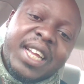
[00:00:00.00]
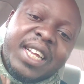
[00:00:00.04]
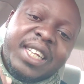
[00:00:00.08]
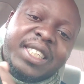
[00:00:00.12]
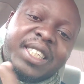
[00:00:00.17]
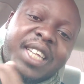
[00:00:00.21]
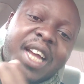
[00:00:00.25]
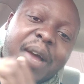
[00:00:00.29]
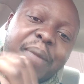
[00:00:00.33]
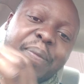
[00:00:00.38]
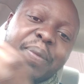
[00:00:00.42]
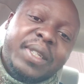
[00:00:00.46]

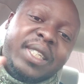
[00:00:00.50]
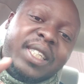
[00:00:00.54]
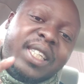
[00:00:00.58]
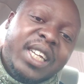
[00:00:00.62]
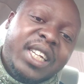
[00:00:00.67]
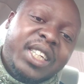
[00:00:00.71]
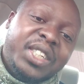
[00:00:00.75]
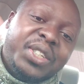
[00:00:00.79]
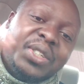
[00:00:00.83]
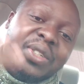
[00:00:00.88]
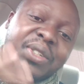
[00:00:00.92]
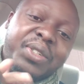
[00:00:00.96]
top
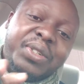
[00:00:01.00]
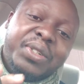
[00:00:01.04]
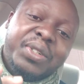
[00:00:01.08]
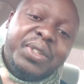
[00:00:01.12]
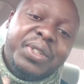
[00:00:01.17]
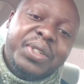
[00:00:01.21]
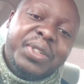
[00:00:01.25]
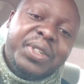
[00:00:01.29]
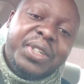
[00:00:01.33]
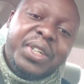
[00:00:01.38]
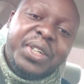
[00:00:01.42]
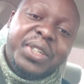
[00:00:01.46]
essential
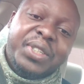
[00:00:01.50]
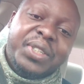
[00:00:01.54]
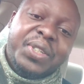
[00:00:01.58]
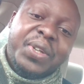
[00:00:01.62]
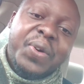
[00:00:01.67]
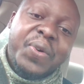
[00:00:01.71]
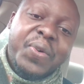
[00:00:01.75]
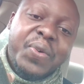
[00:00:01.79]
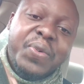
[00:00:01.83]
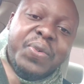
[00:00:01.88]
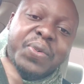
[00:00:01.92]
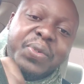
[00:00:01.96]

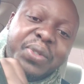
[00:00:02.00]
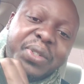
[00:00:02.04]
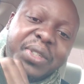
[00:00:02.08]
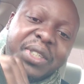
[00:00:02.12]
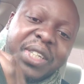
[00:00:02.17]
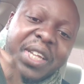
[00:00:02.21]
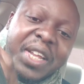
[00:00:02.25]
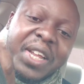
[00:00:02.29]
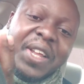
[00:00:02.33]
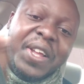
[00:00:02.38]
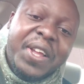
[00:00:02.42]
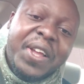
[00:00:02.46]

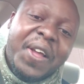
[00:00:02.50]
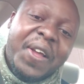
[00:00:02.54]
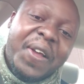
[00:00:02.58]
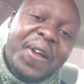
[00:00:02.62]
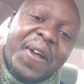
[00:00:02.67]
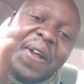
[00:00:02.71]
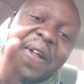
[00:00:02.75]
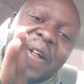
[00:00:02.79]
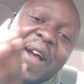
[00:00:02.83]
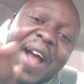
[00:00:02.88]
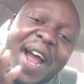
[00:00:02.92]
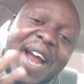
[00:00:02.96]
tools,
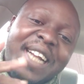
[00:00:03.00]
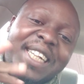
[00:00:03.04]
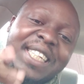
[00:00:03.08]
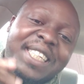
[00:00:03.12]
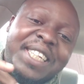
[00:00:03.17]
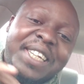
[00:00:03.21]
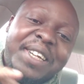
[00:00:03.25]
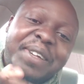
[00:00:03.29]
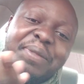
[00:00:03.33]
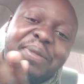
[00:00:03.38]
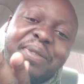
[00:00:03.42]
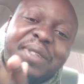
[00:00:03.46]

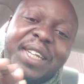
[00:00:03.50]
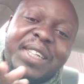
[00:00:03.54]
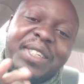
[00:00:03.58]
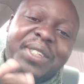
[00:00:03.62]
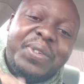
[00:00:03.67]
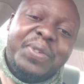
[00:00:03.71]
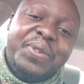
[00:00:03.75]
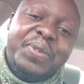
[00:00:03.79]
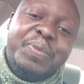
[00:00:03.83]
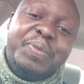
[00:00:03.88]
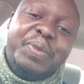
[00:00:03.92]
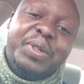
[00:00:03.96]
items as
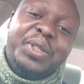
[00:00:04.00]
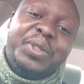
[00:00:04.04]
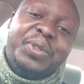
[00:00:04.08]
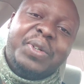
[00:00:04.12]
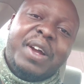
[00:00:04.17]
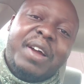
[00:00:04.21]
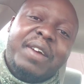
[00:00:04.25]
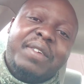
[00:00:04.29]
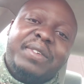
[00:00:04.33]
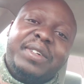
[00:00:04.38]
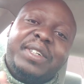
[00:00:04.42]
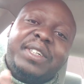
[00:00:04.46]
an Uber
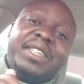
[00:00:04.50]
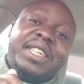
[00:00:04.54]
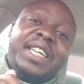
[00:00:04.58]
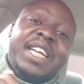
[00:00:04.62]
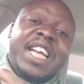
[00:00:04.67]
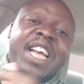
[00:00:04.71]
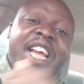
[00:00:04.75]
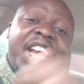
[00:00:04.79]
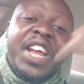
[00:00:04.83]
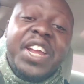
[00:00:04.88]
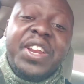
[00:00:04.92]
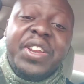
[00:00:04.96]
driver
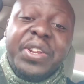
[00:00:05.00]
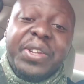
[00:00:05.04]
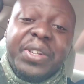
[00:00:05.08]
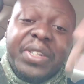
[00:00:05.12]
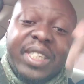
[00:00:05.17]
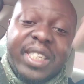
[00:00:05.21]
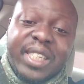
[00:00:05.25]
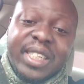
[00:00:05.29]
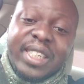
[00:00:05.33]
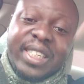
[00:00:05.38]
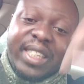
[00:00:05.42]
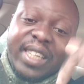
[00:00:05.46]
in
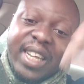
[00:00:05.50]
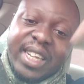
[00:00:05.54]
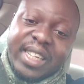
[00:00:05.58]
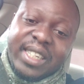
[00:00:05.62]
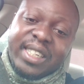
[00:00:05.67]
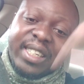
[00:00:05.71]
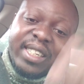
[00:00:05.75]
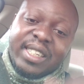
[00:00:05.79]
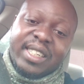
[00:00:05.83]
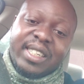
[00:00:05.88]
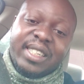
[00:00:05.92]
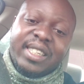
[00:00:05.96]
Houston,
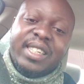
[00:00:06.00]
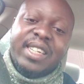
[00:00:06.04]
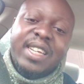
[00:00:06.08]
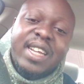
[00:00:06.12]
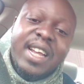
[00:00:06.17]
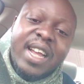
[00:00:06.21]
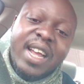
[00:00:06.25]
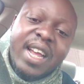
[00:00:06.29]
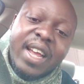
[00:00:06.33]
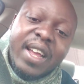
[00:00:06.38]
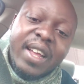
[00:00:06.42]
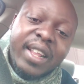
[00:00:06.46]
Texas.
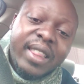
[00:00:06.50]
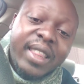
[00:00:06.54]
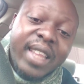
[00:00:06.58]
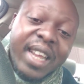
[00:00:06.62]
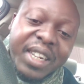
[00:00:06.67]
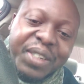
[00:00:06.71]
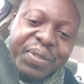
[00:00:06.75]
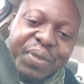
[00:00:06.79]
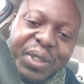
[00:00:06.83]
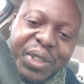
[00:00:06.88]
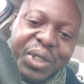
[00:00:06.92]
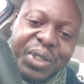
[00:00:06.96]

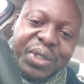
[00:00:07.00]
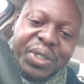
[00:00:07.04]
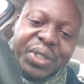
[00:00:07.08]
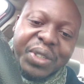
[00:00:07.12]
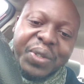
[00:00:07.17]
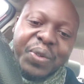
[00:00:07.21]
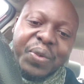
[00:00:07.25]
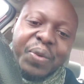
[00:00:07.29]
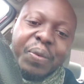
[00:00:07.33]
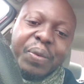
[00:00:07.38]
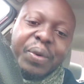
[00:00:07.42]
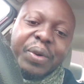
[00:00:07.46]
Thanks for choosing
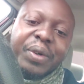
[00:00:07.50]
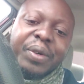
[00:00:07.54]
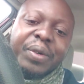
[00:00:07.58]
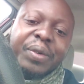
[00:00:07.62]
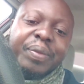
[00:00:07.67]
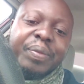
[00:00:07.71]
Uber.